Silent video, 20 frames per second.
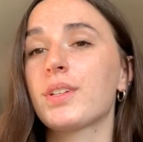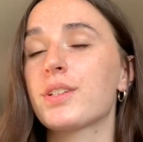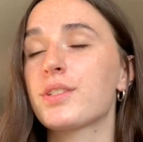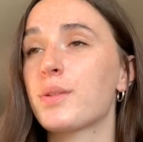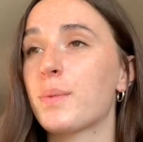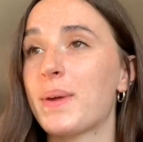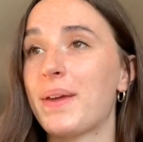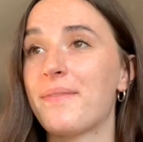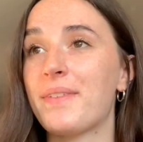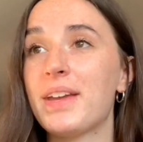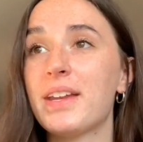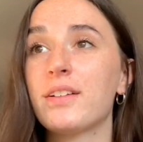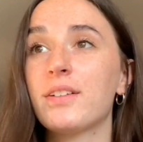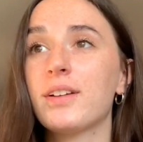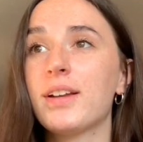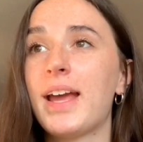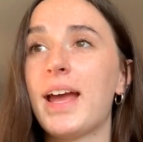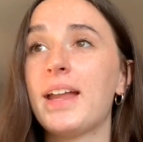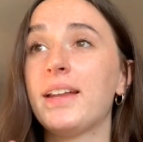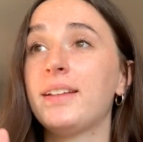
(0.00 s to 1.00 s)
So we have
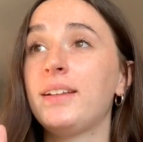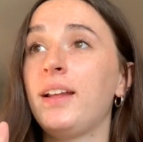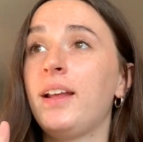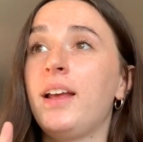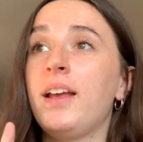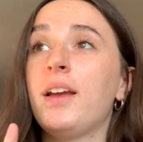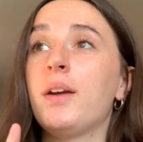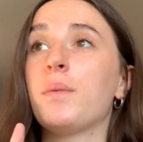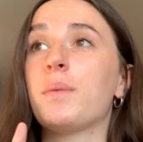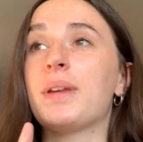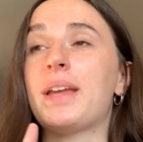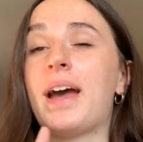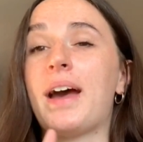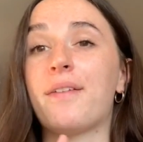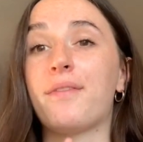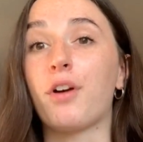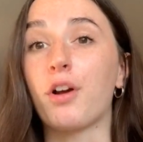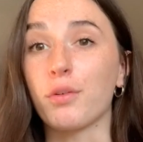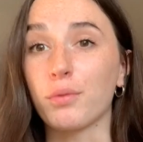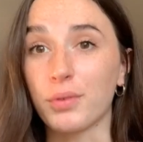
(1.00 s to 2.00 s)
internet, we have
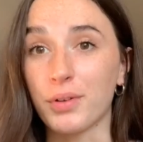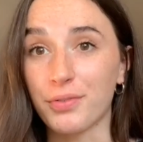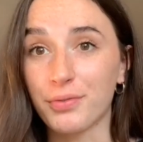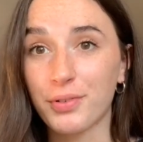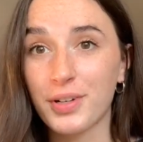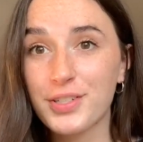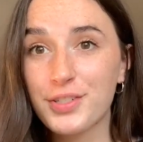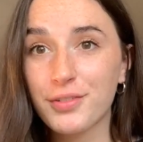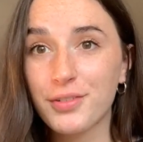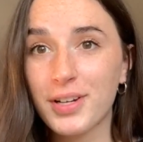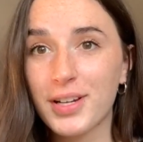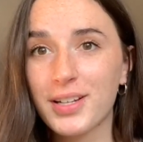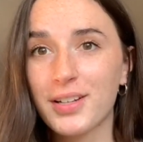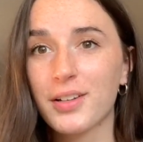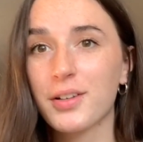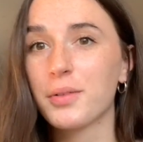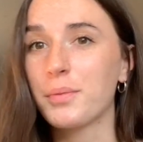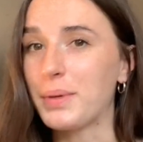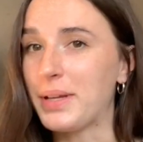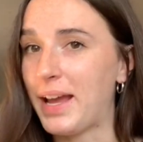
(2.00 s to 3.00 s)
our
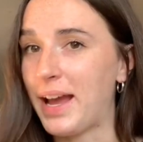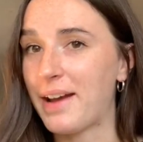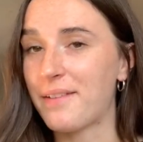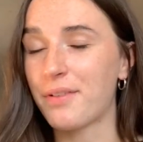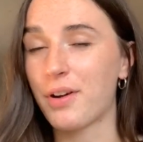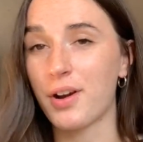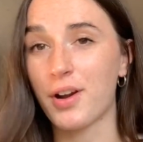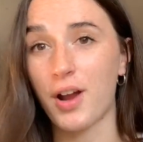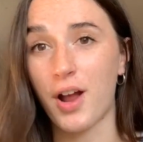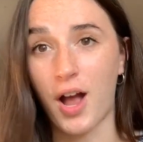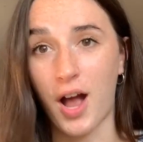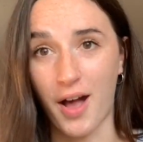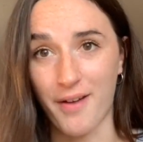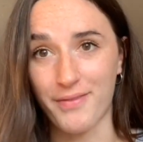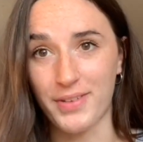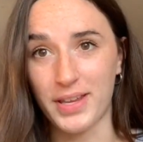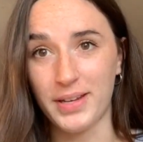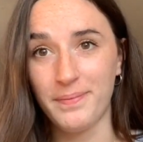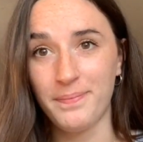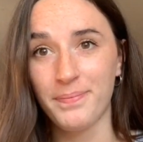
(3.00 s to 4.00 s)
refrigerator, we have our
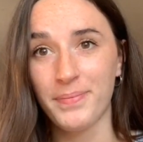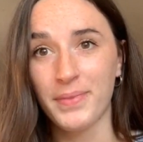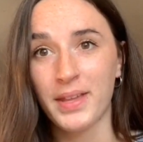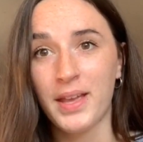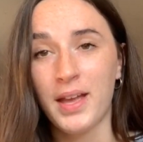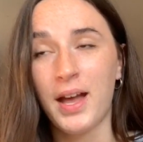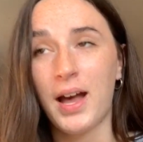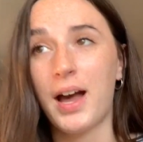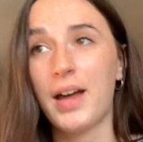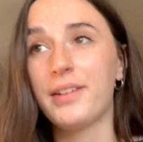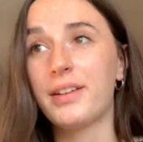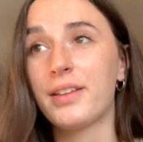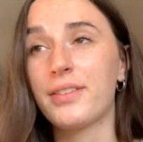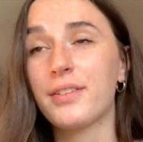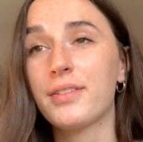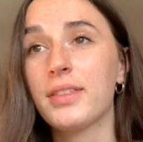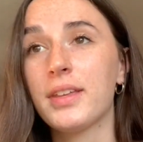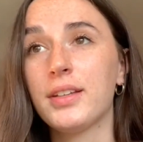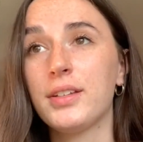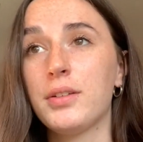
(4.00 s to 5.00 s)
oven. Another
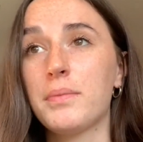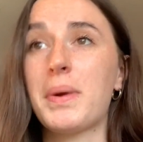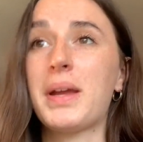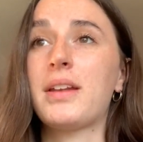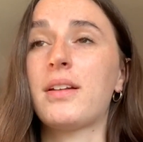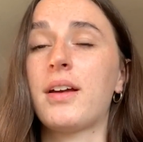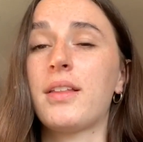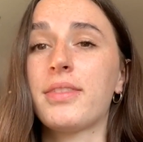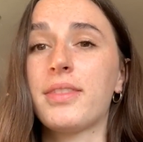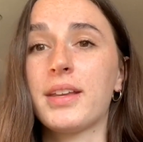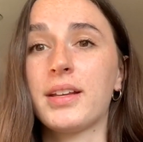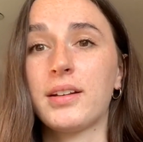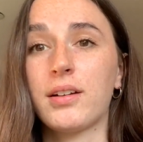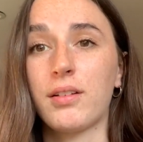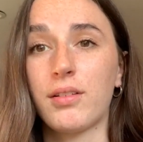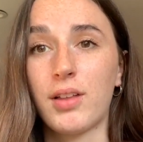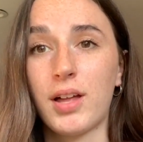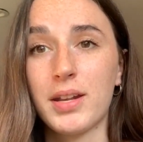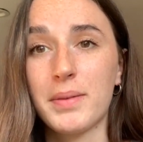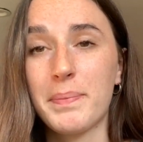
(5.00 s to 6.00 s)
thing you might not think a
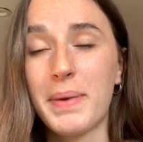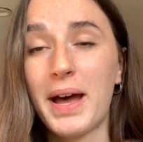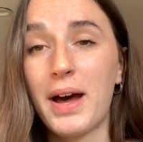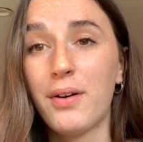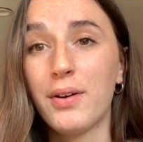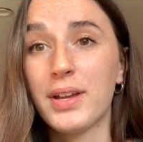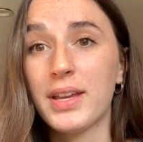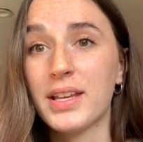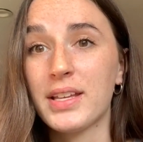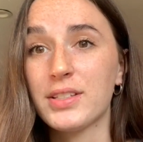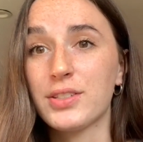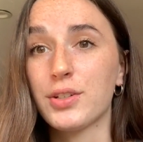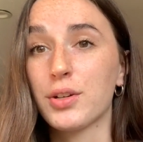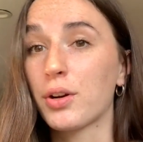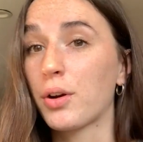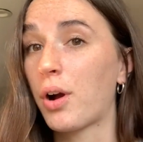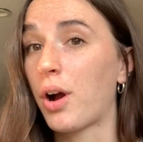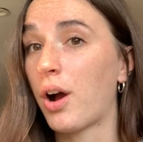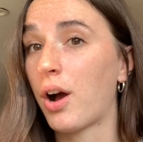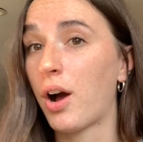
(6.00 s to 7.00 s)
lot about is
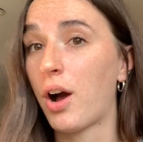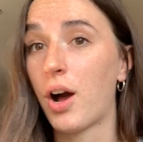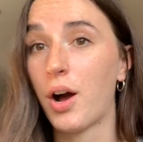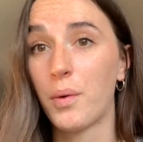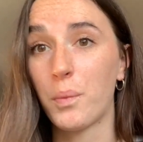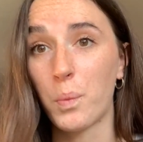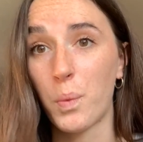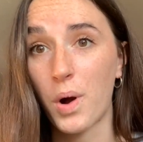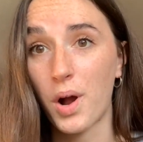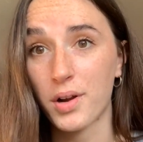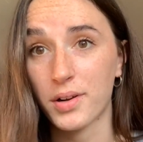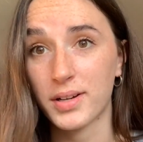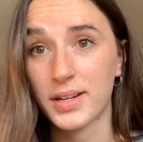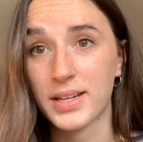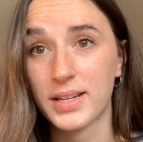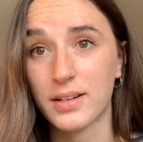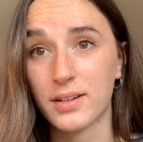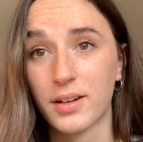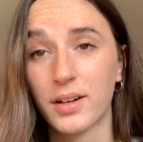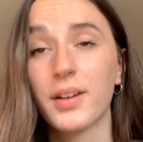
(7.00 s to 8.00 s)
your hot water
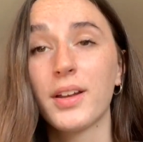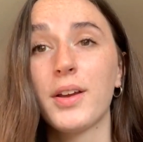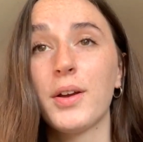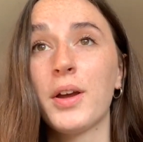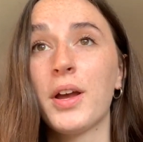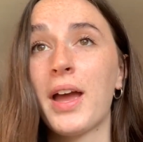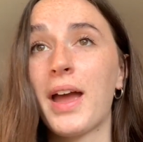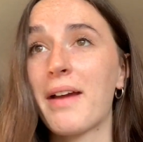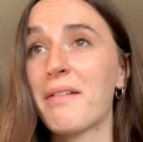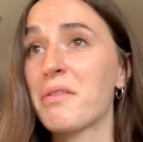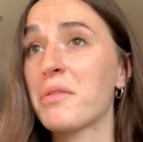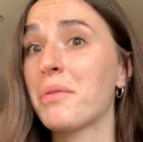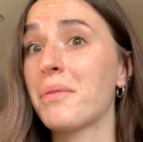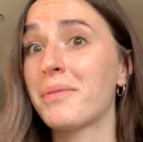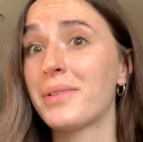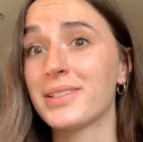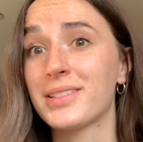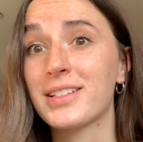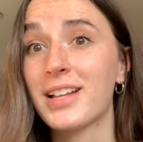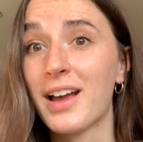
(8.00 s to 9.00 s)
heater. Everyone
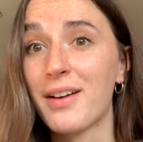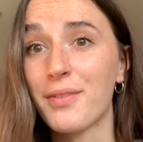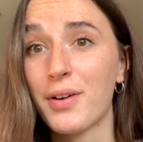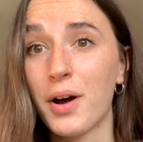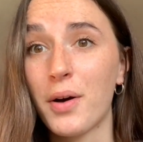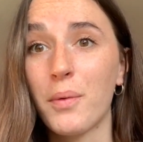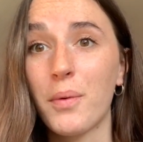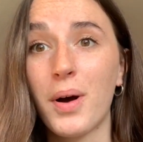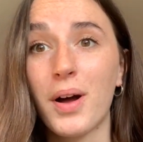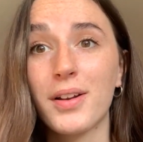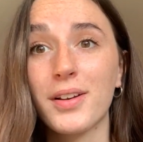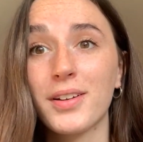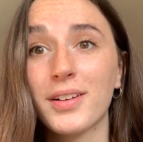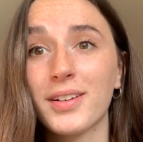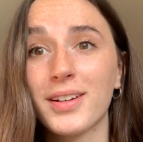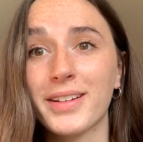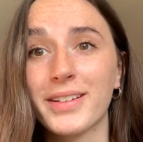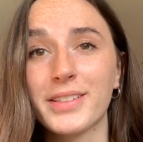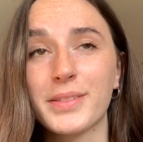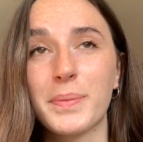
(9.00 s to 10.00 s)
wants to have hot water,
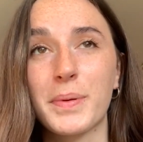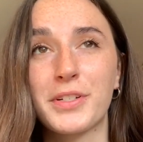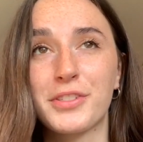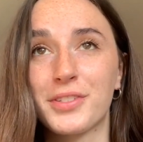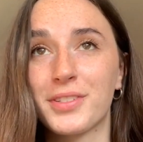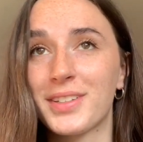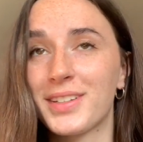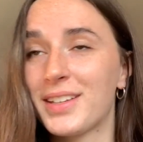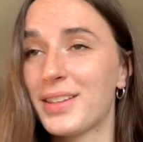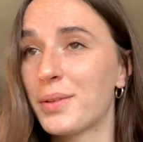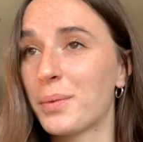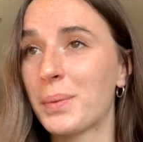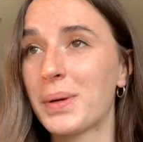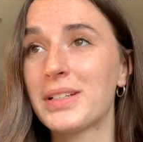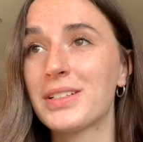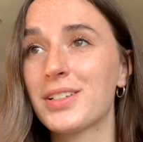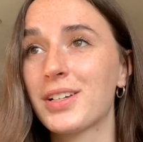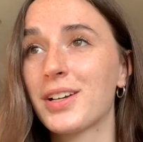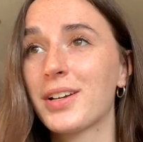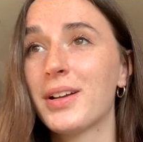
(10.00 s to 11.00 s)
especially in the
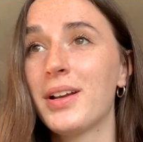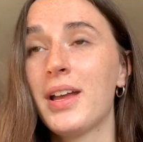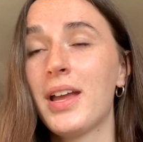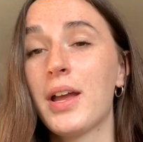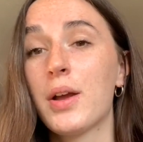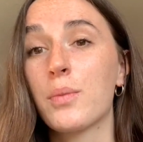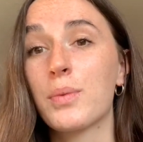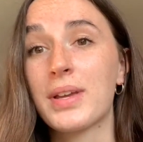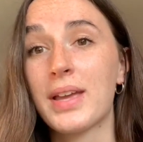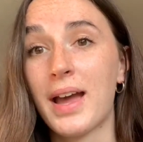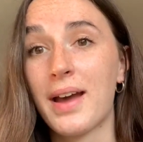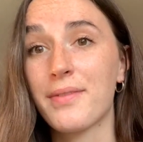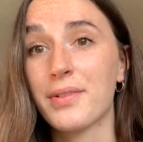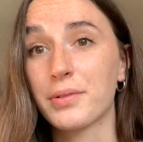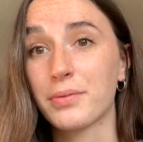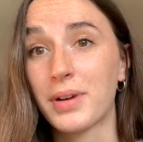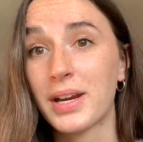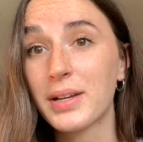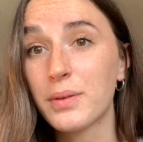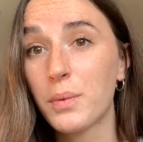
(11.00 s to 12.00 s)
winter. We have a
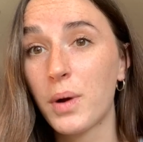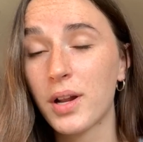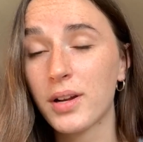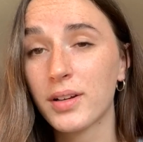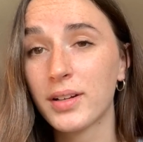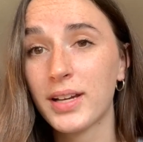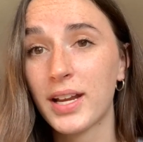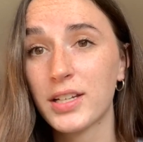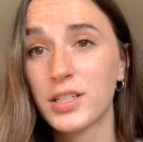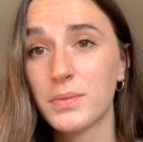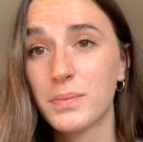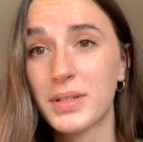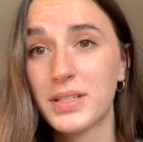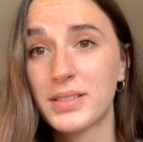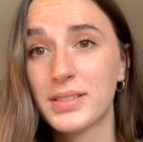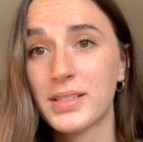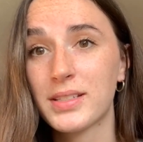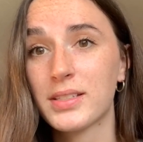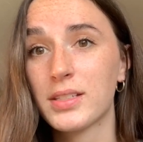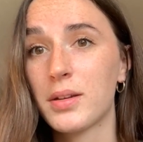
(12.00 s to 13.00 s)
rainwater catchment
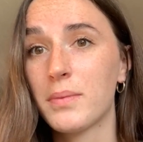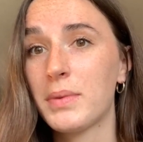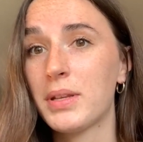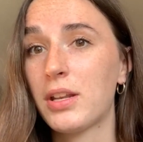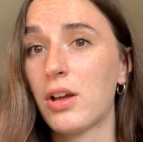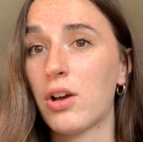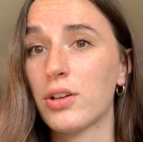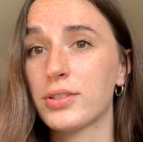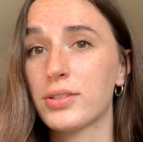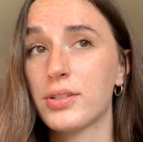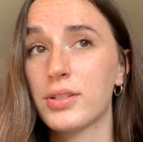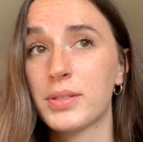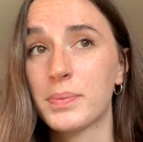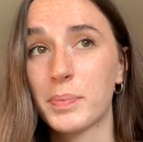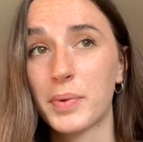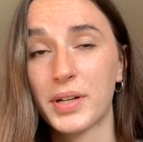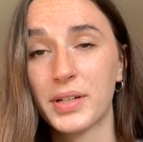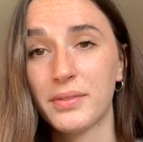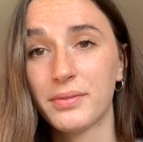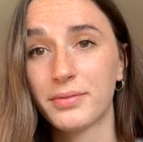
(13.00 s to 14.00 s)
system and also
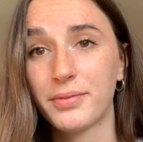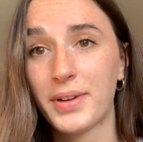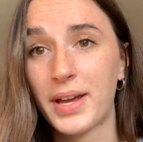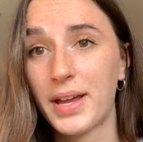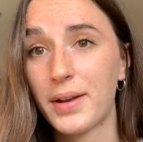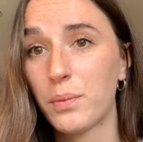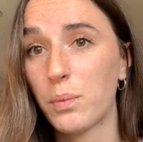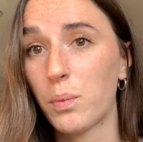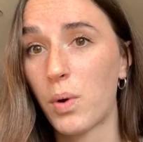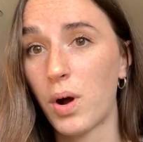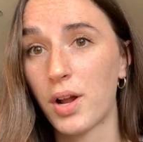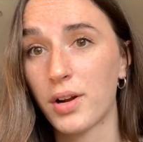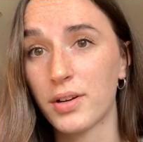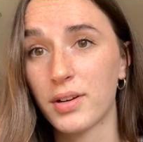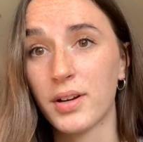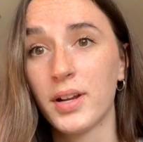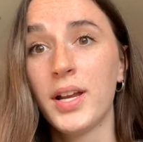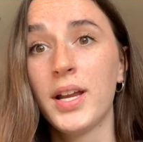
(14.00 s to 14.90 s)
spring-fed water